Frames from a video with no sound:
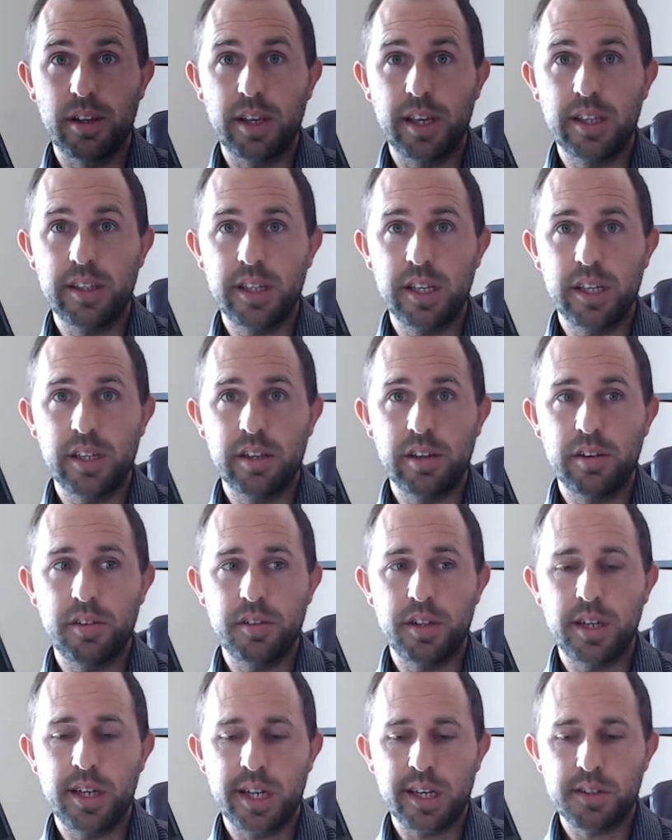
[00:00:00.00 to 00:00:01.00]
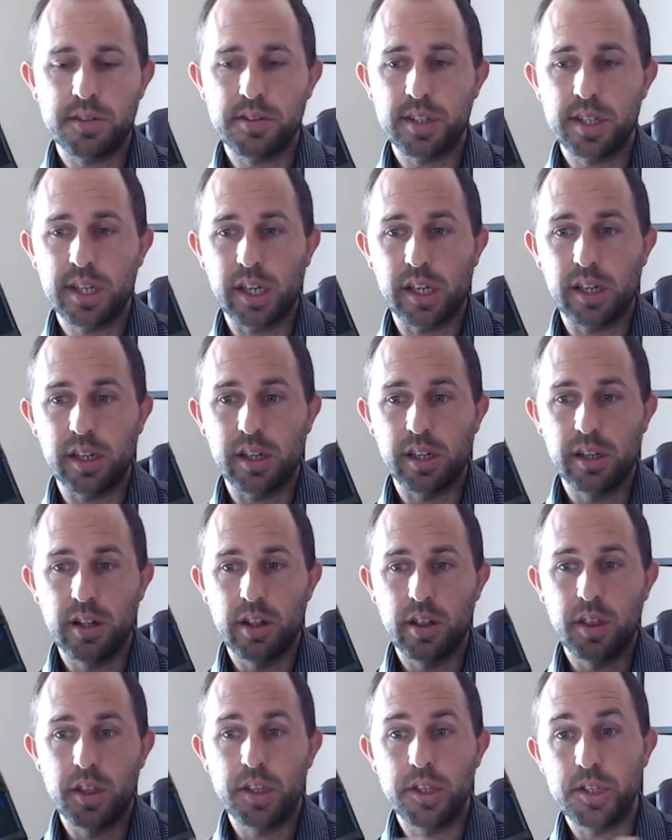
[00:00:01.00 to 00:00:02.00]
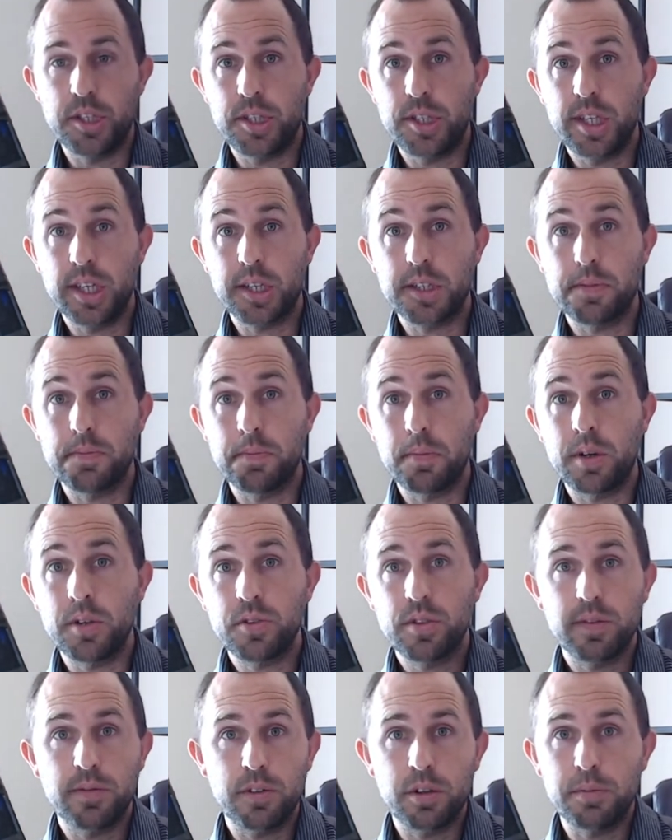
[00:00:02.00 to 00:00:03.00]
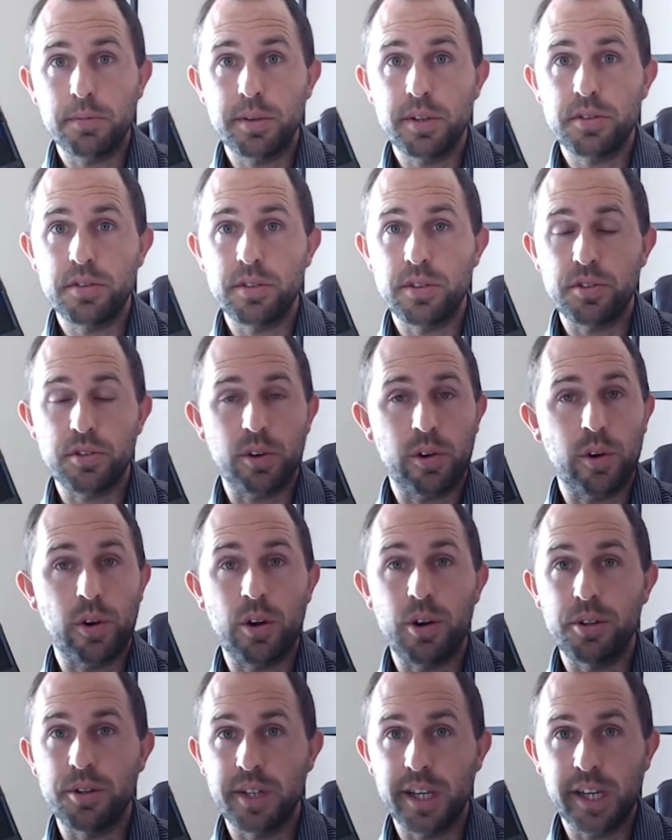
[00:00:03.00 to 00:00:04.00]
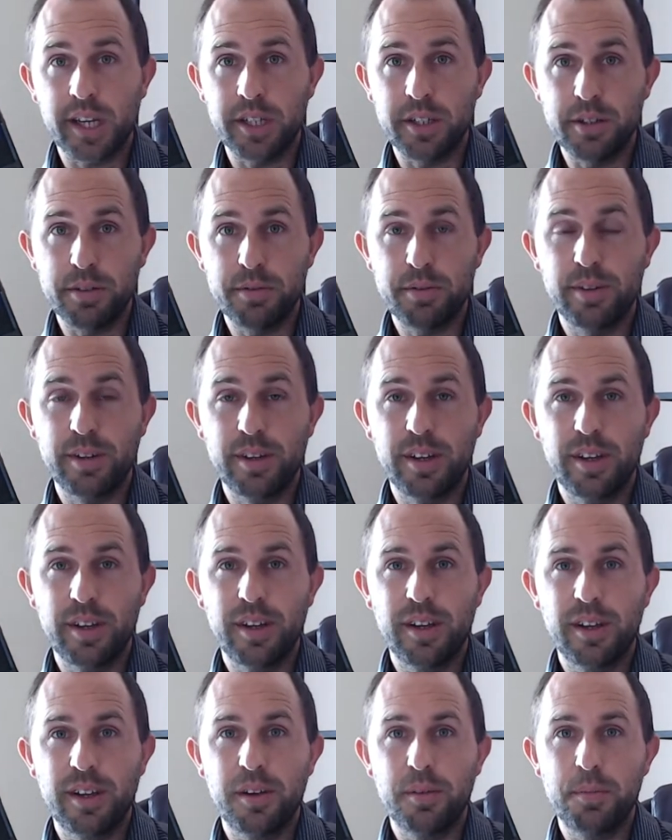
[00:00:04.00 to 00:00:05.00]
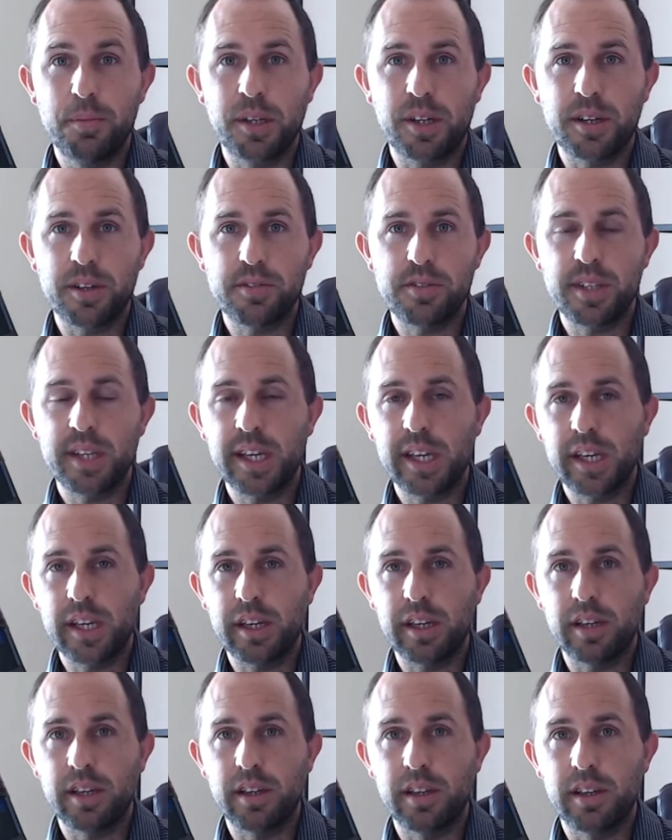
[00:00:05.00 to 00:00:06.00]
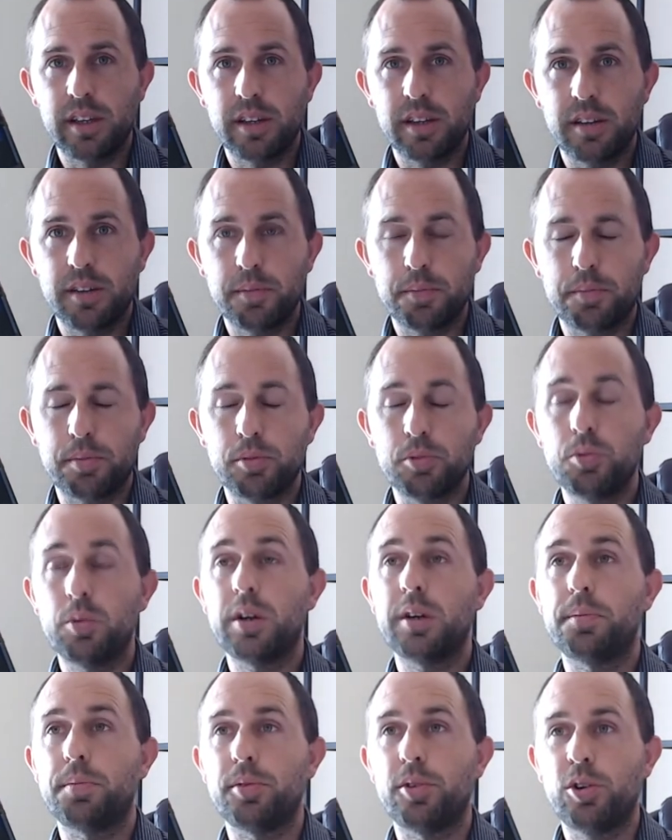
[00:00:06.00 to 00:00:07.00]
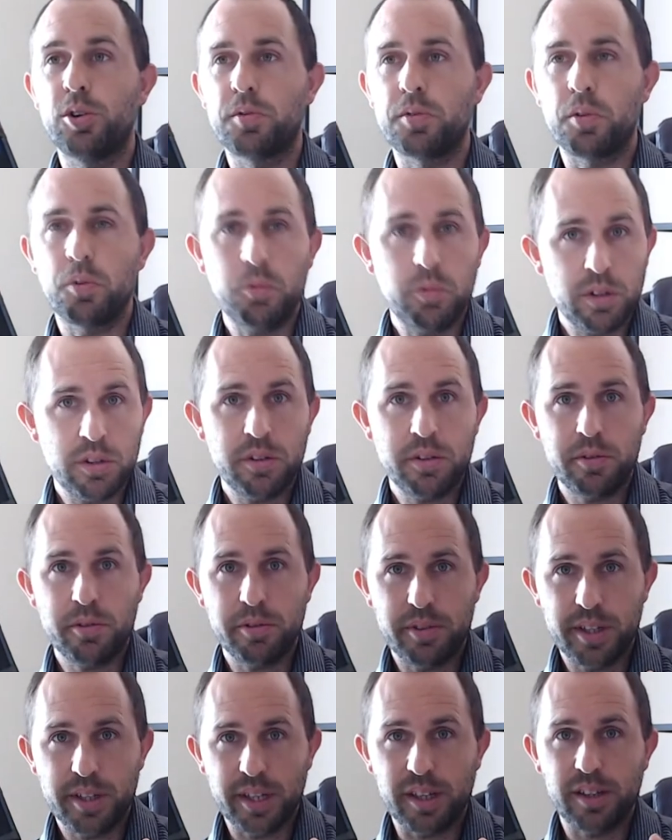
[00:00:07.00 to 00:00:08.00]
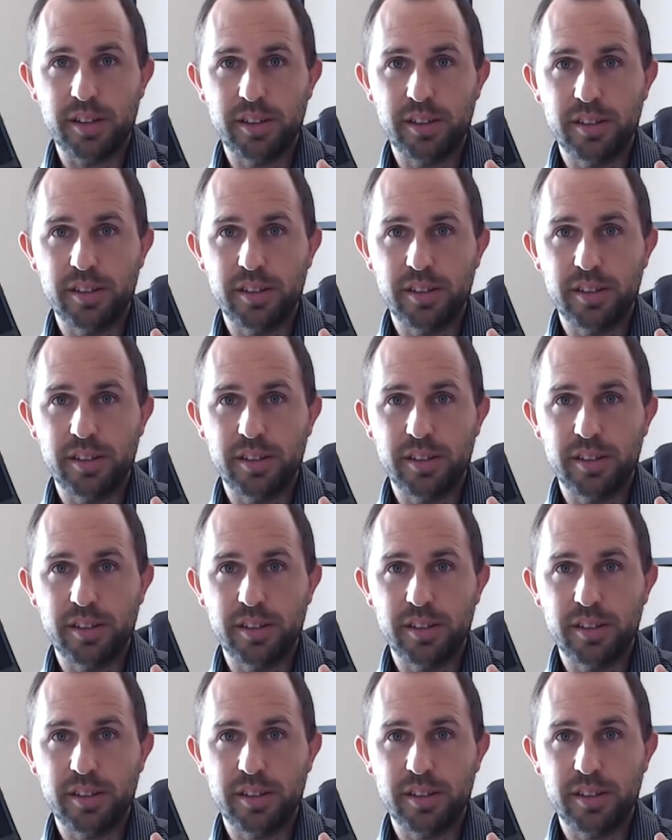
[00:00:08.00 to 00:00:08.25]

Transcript: And then the next, like, 6 months of their business are all negative because they blew up over one little thing,